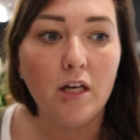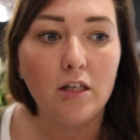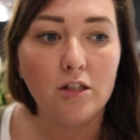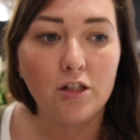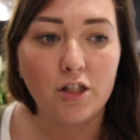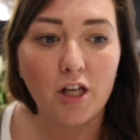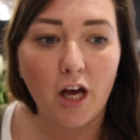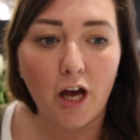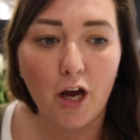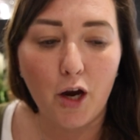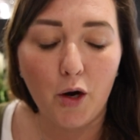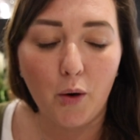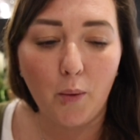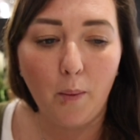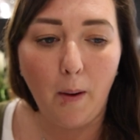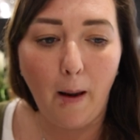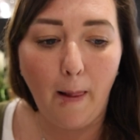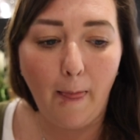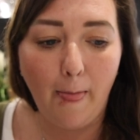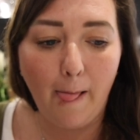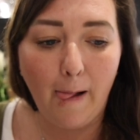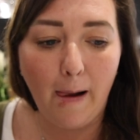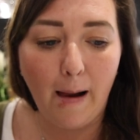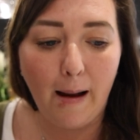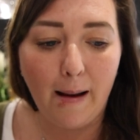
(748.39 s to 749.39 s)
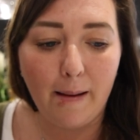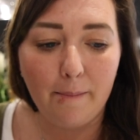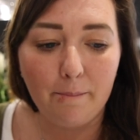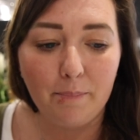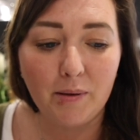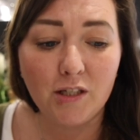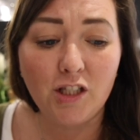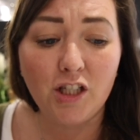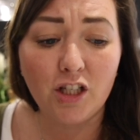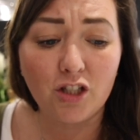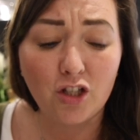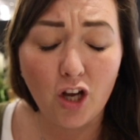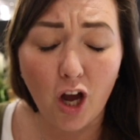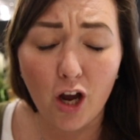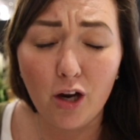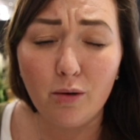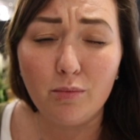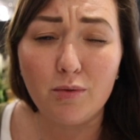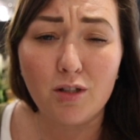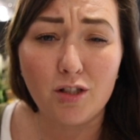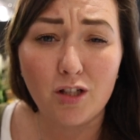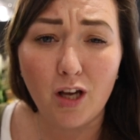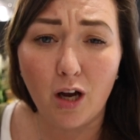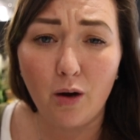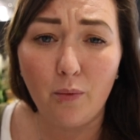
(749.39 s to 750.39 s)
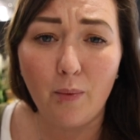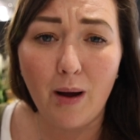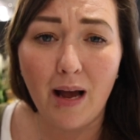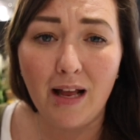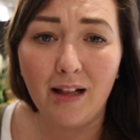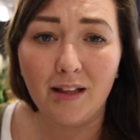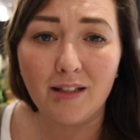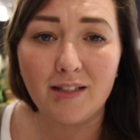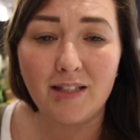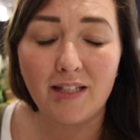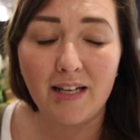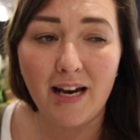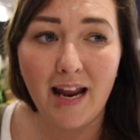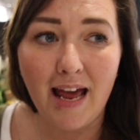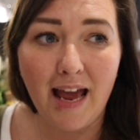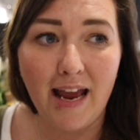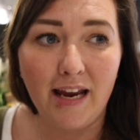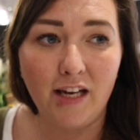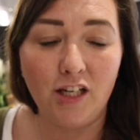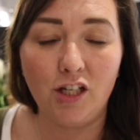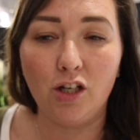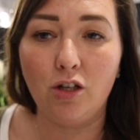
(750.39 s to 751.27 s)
So, but she's coped so well today.